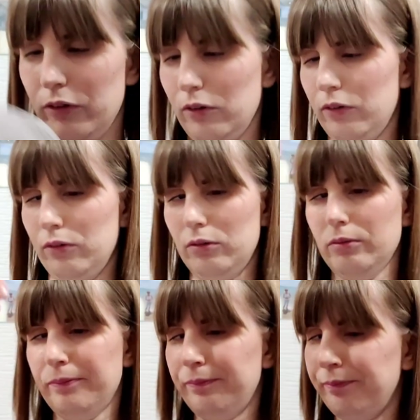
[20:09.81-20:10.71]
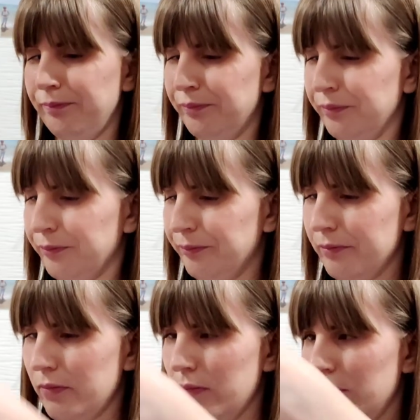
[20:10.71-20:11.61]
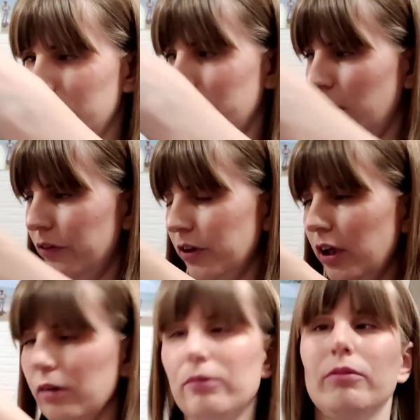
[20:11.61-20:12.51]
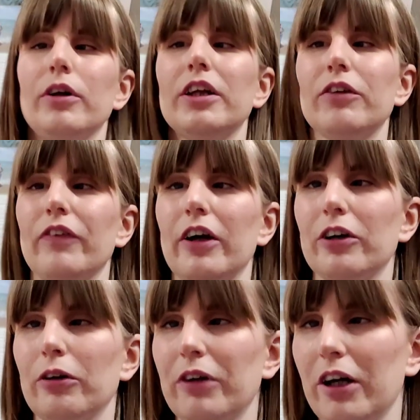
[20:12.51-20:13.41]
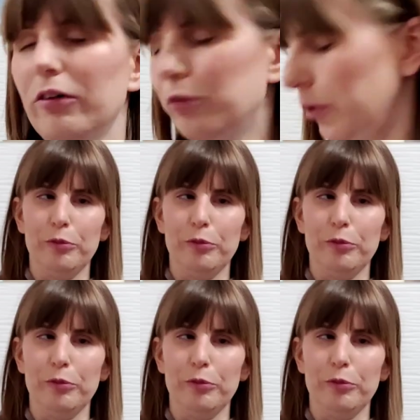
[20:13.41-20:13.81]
It's useful. So yeah, I'm gonna give that a go now.